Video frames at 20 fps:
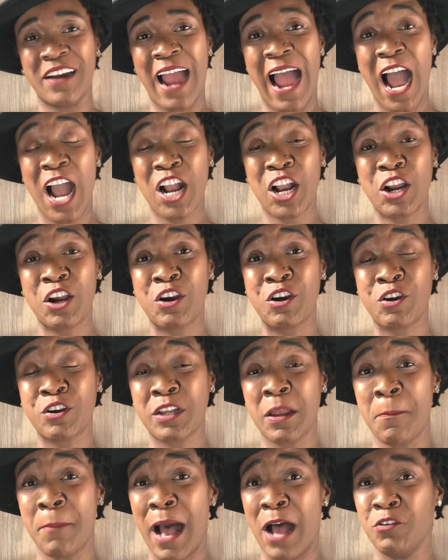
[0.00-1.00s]
I heard
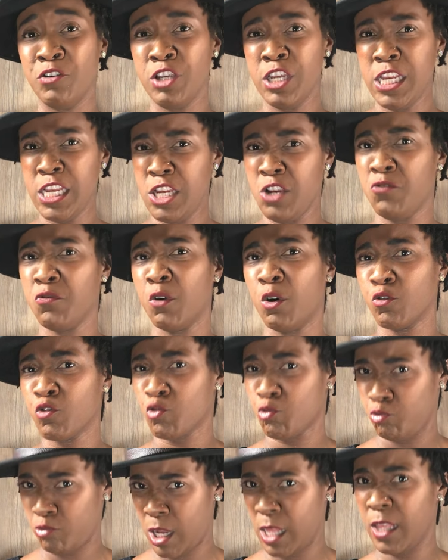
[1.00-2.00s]
about Negroes
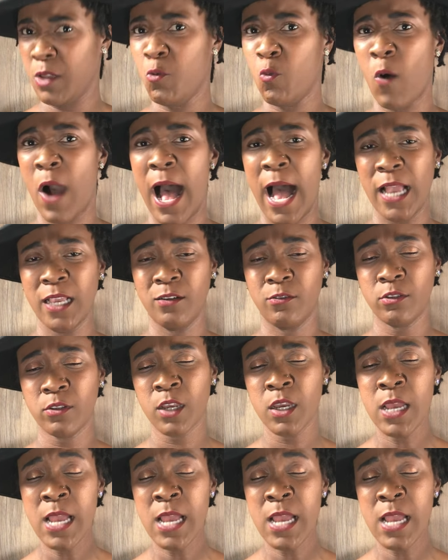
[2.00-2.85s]
running wild.